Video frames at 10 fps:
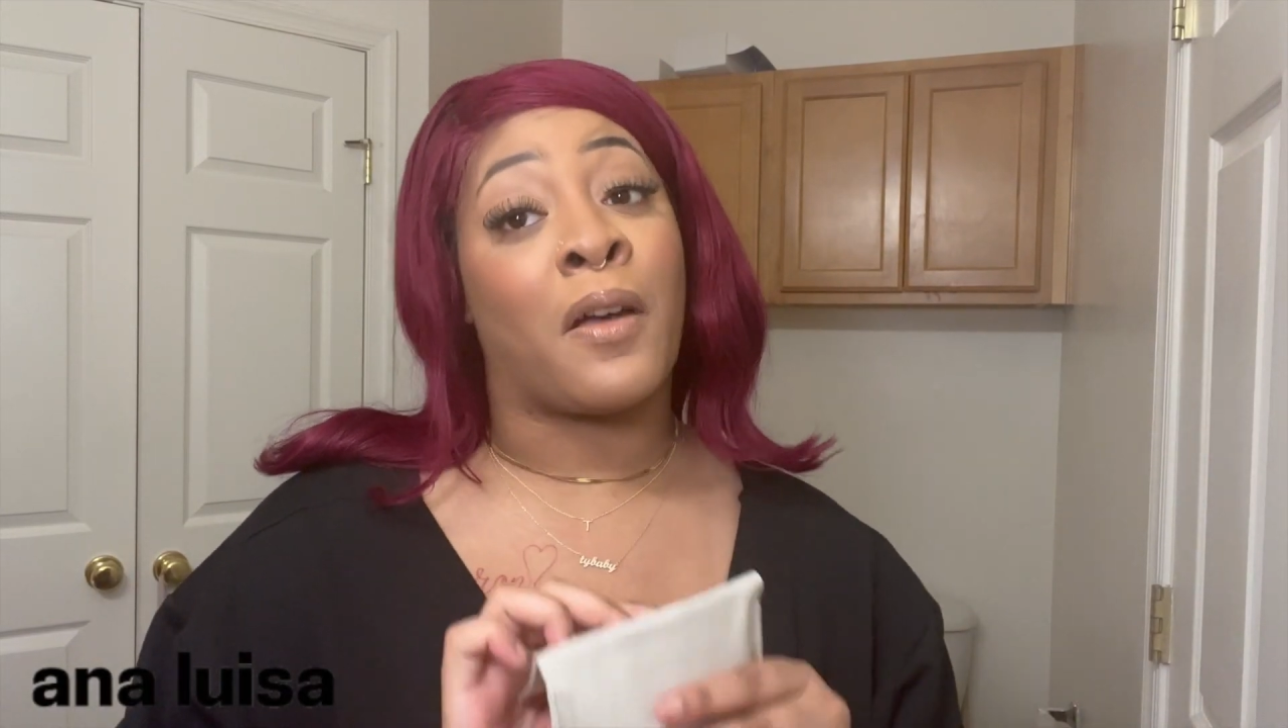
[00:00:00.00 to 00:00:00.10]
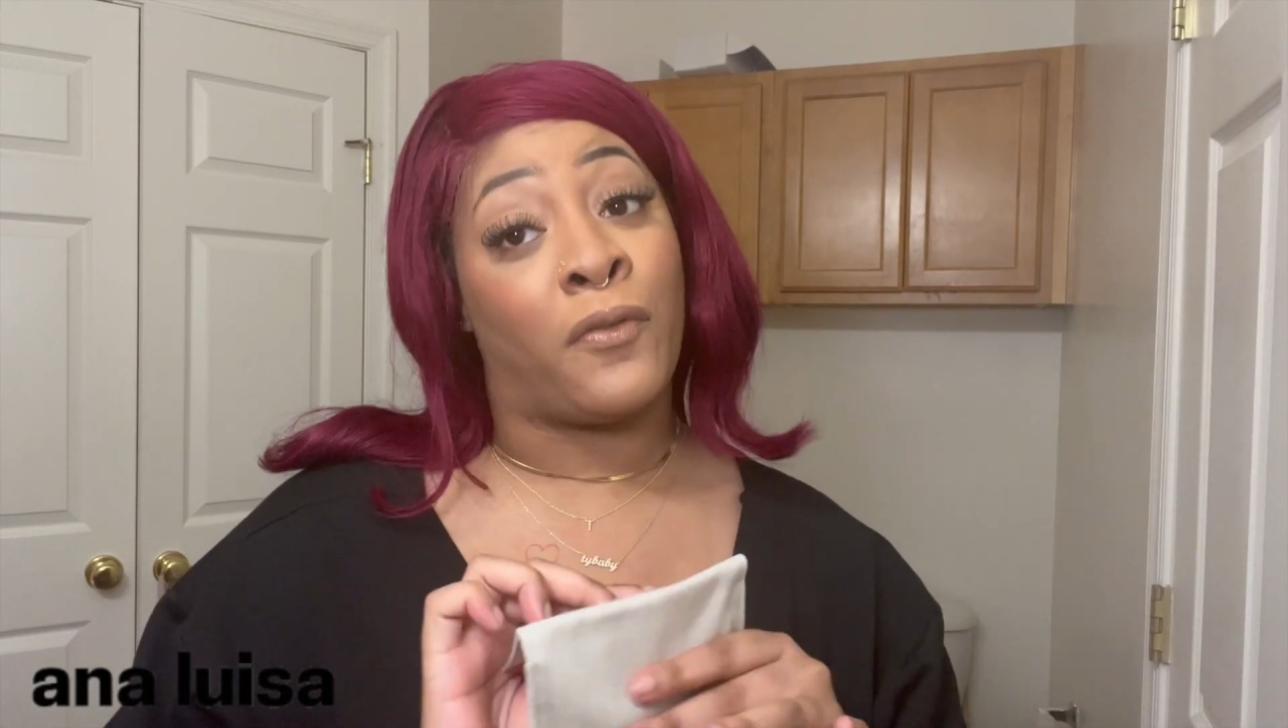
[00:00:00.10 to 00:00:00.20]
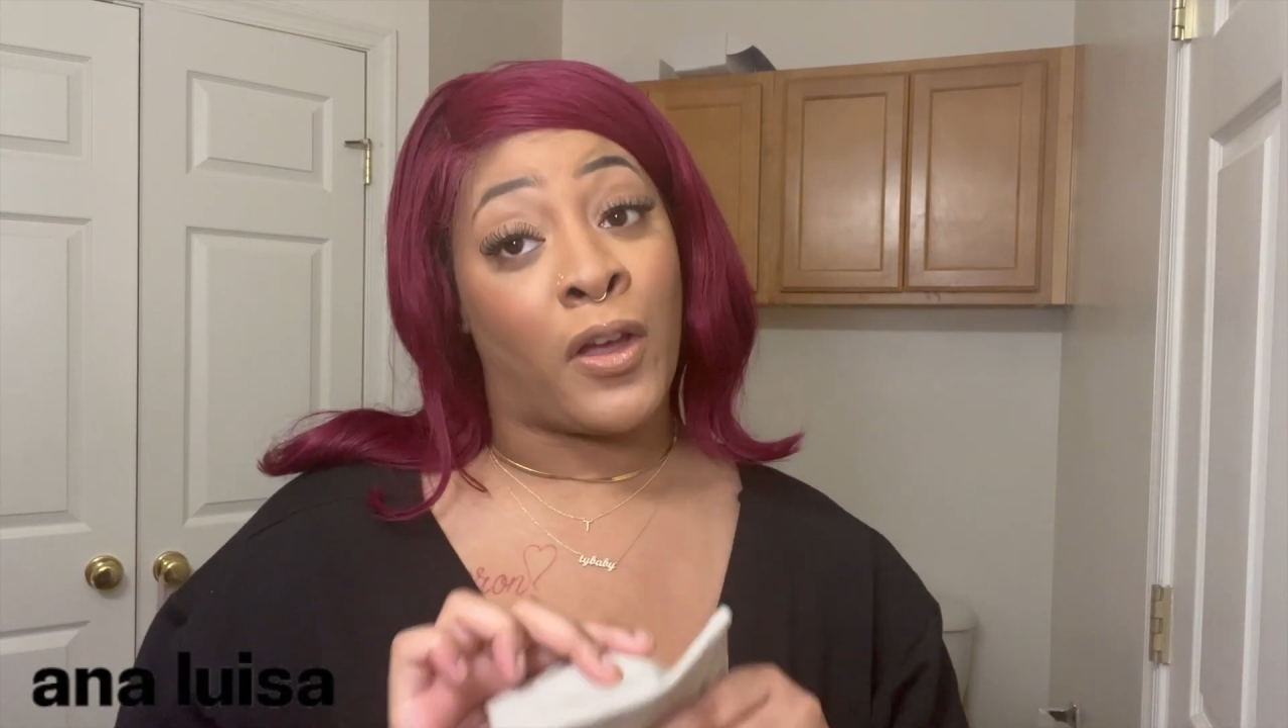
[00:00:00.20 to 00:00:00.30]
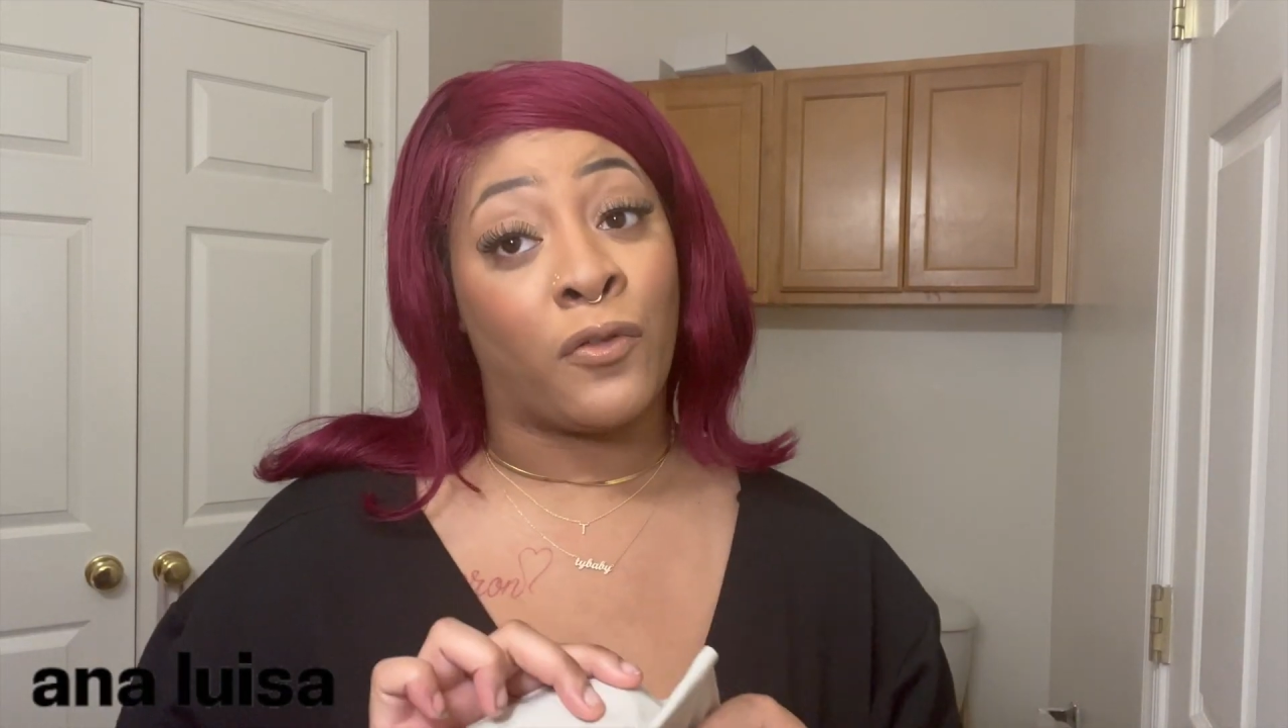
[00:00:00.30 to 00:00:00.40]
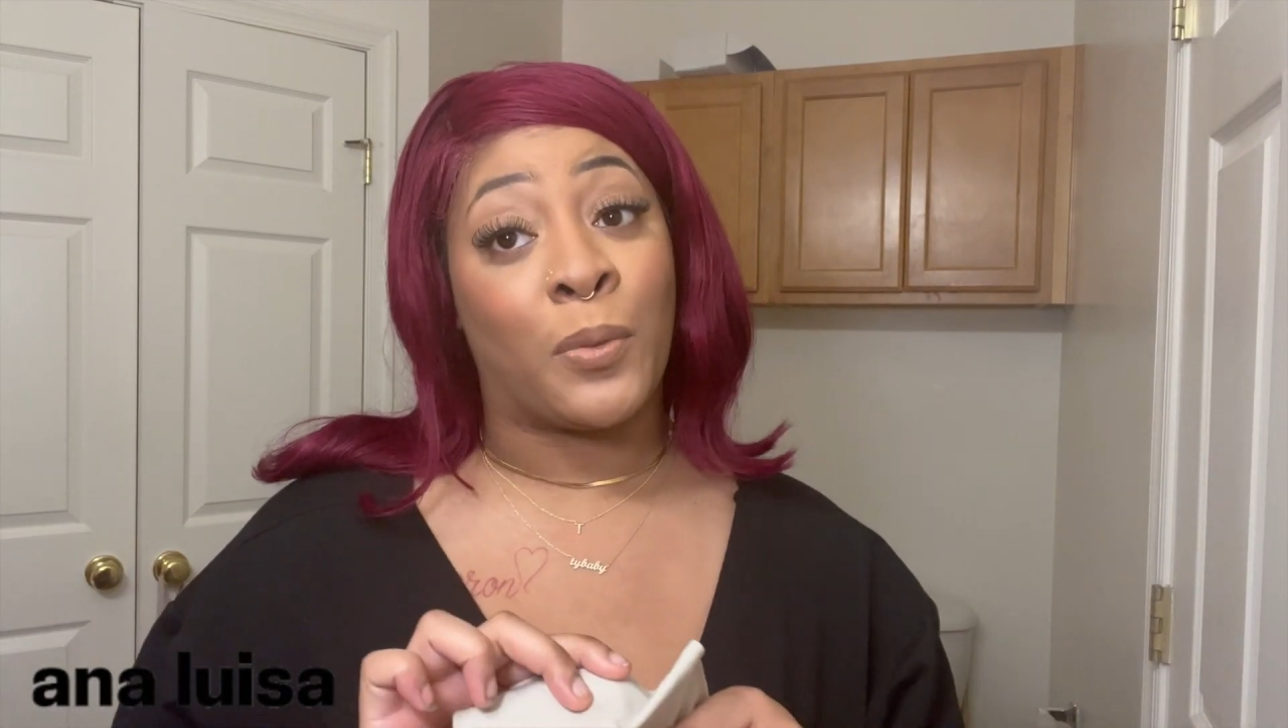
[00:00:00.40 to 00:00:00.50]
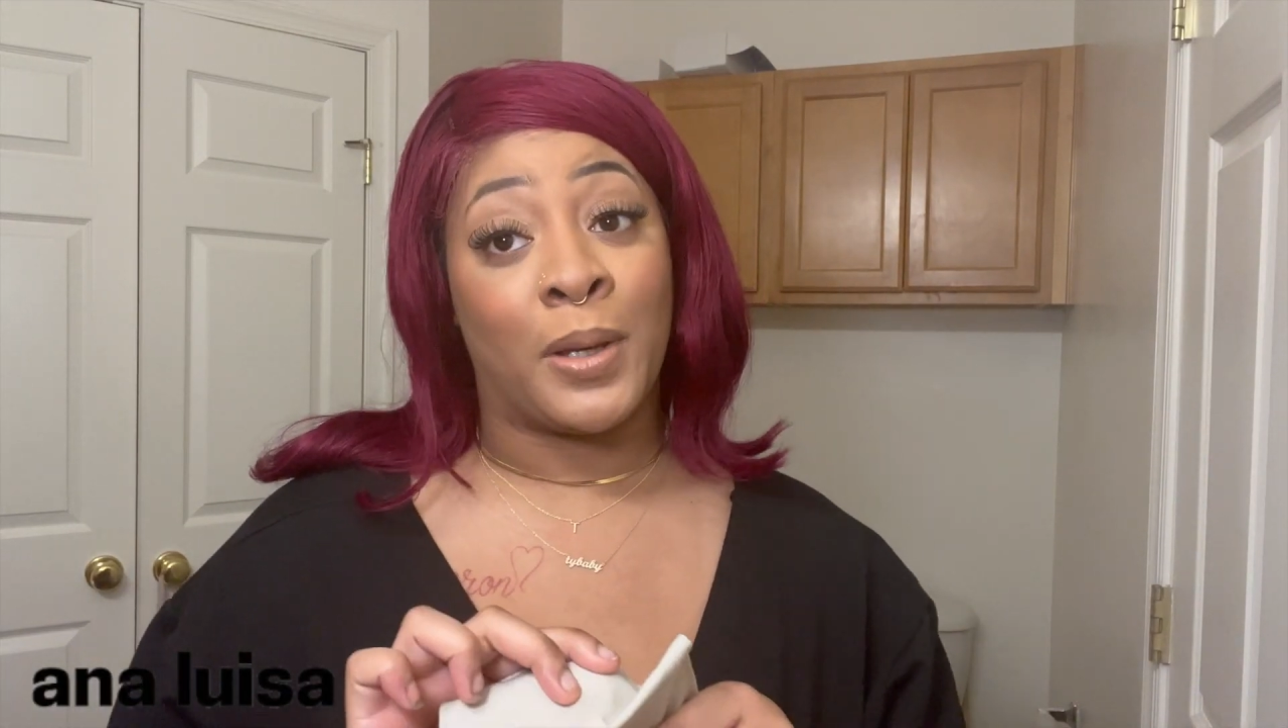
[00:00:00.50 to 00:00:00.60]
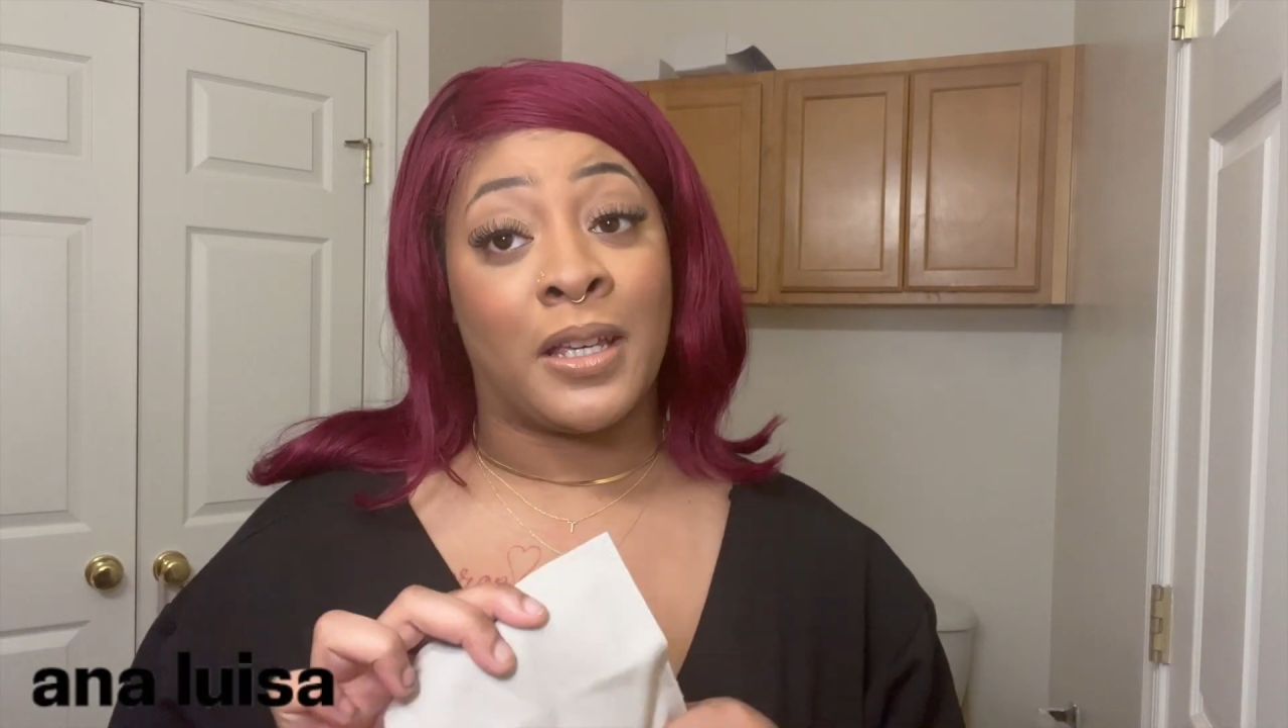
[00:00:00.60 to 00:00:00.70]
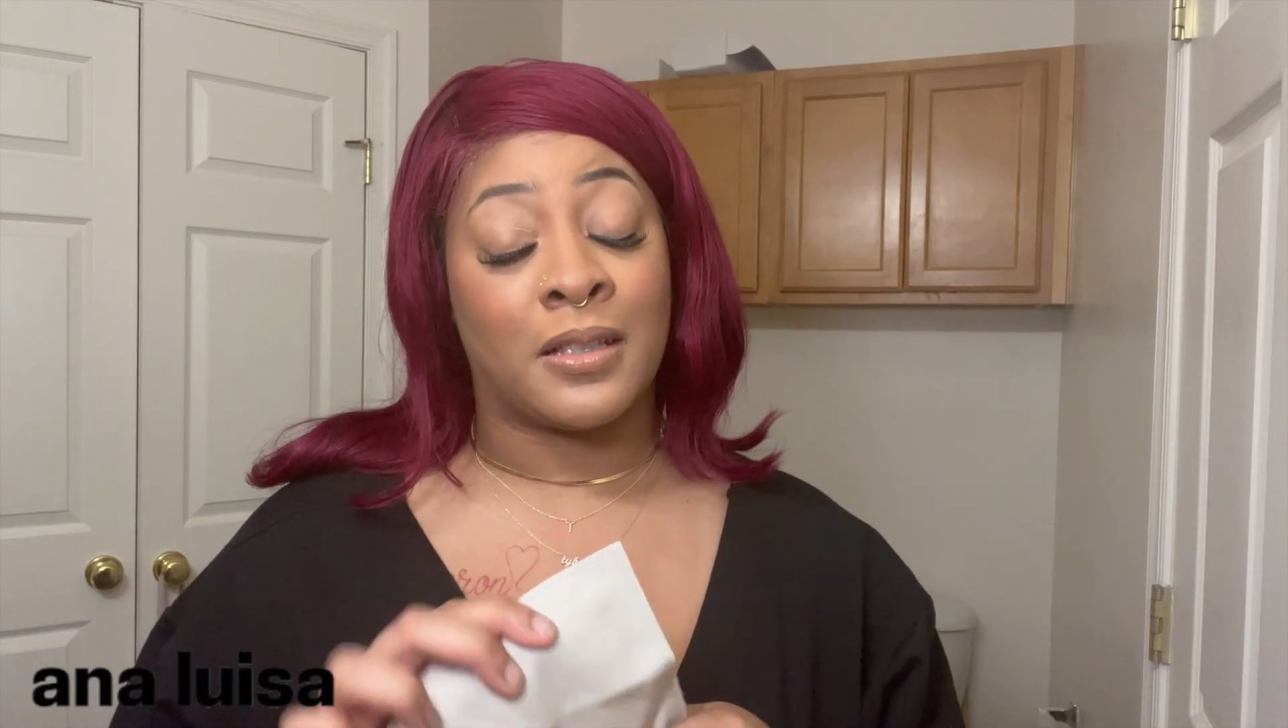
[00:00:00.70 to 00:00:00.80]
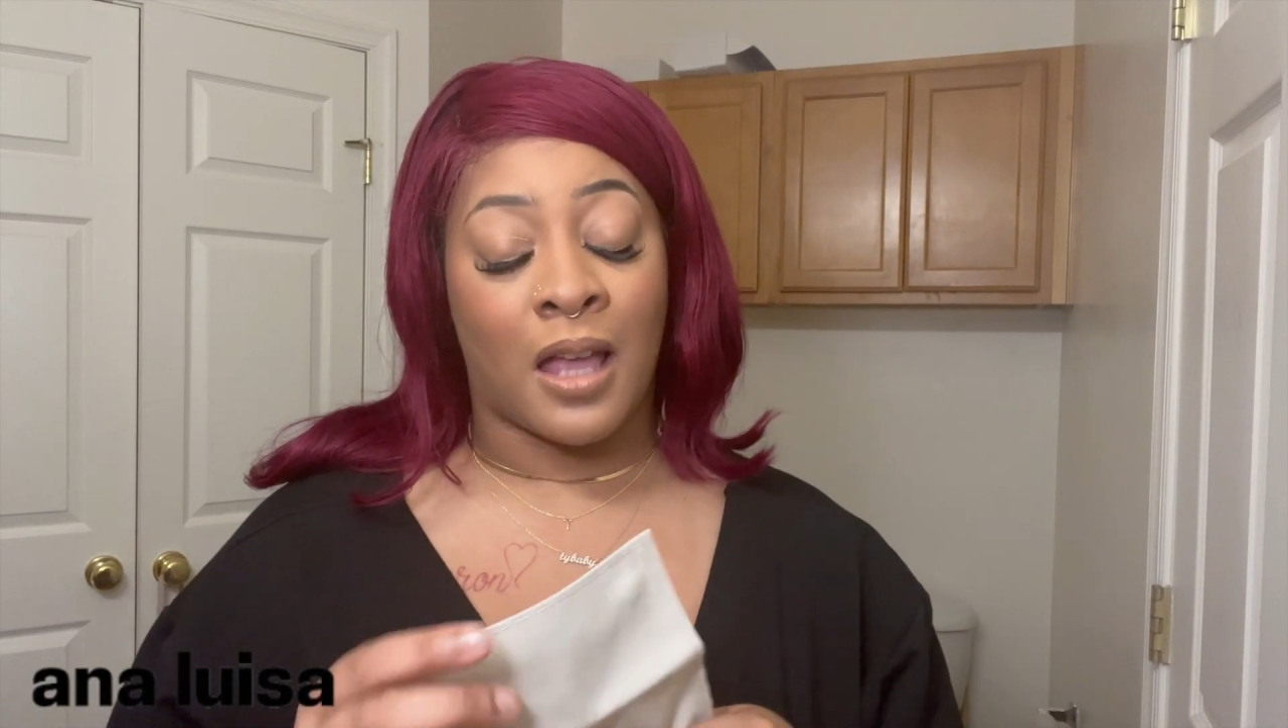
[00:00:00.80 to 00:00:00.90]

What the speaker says: favorite piece.